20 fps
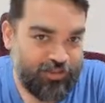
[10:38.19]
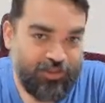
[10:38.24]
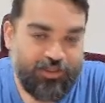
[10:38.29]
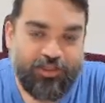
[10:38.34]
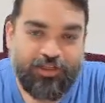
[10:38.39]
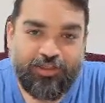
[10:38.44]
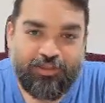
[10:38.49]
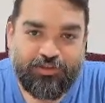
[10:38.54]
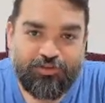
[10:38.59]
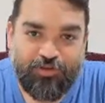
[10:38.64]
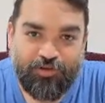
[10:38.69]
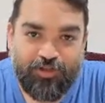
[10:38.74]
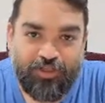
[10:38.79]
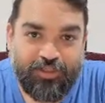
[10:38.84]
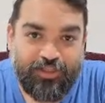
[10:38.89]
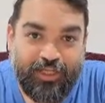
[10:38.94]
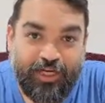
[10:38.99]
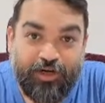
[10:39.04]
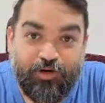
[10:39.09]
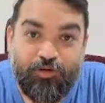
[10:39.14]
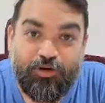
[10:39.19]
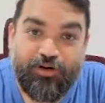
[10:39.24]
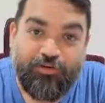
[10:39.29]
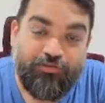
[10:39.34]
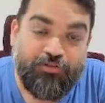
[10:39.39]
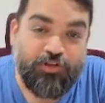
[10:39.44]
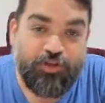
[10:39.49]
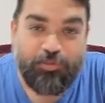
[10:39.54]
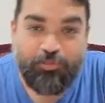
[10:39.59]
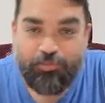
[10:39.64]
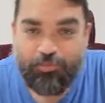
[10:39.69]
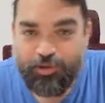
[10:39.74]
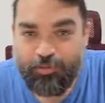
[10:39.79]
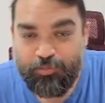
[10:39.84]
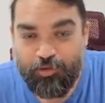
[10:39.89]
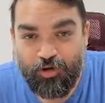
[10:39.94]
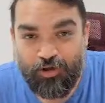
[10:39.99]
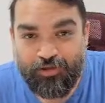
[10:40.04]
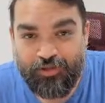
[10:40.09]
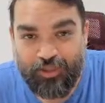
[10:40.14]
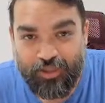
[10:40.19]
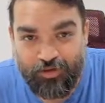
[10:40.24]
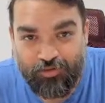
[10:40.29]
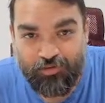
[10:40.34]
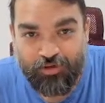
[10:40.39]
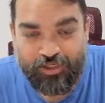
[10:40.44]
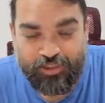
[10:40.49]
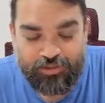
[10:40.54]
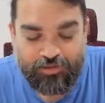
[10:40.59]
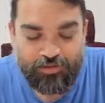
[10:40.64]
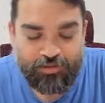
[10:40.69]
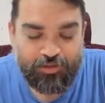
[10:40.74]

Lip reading: so that they don't have to deploy their own agent